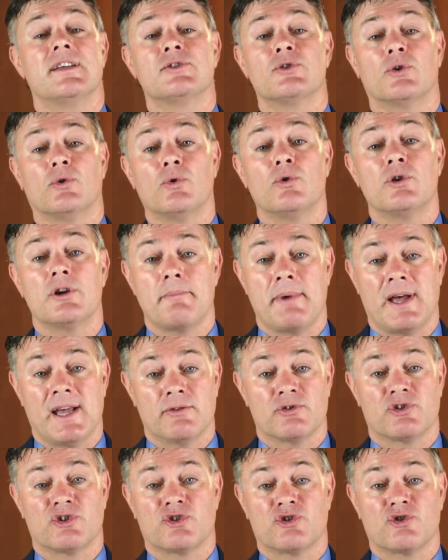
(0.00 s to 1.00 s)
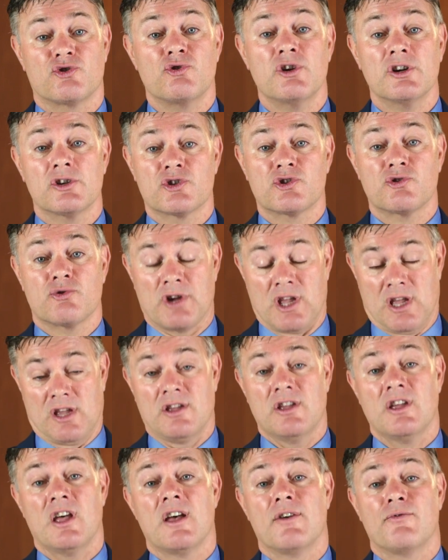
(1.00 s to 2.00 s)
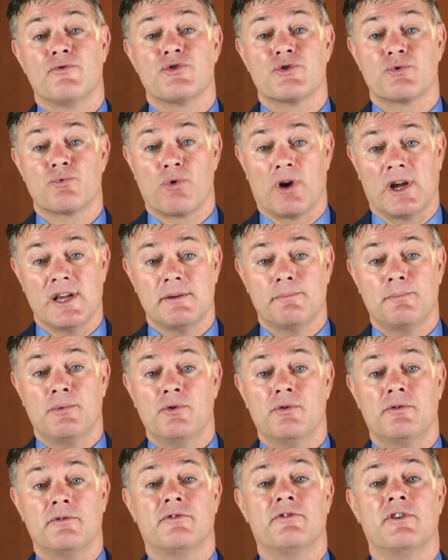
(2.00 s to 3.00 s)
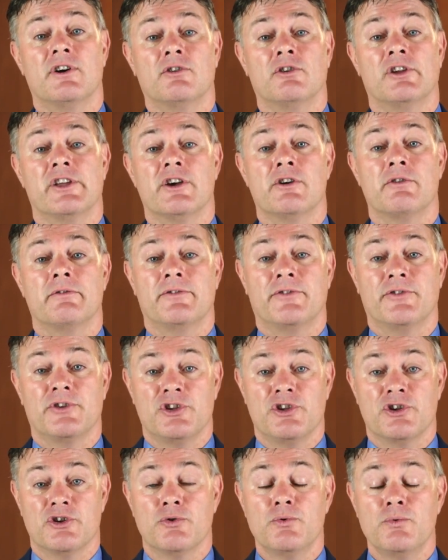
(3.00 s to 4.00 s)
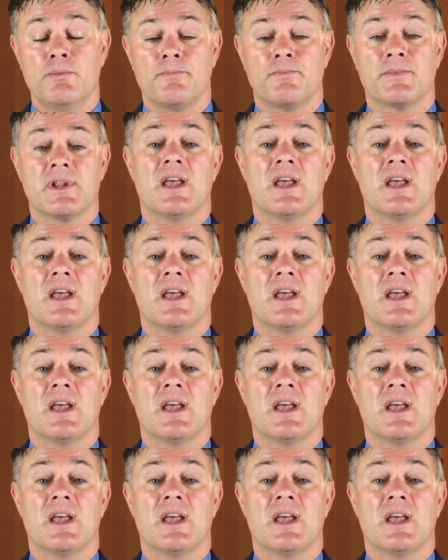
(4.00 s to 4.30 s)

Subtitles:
is all about structuring the right portfolio for you